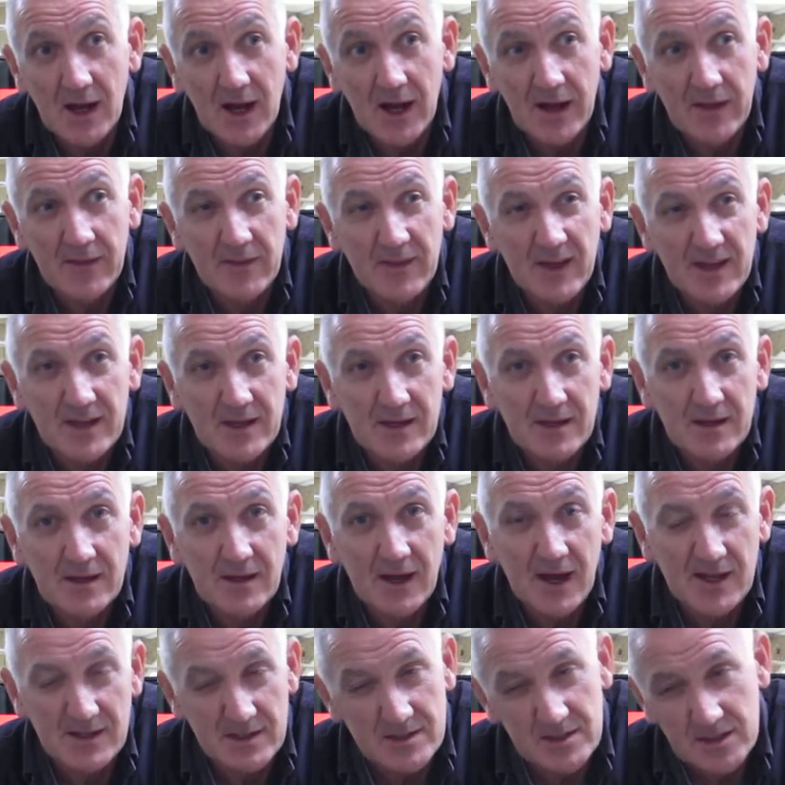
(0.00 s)
and they
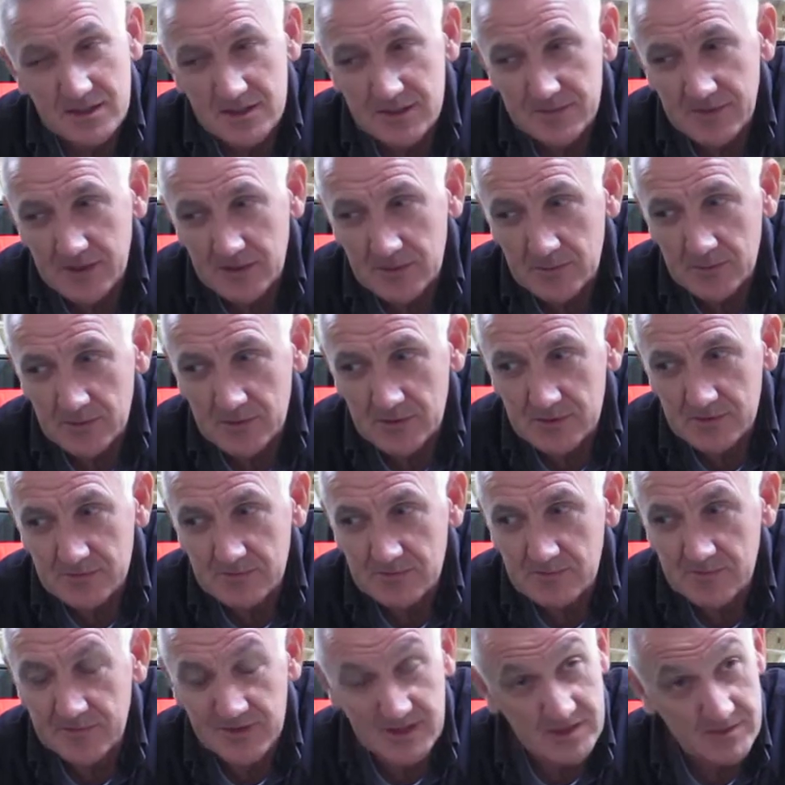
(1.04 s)
had it in development,
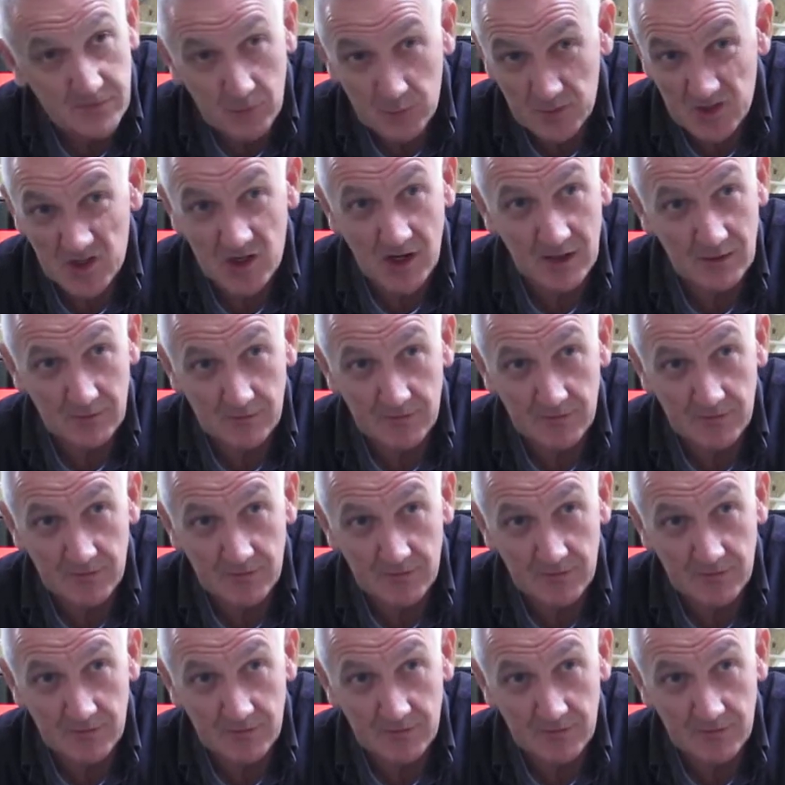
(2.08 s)
first of all, Channel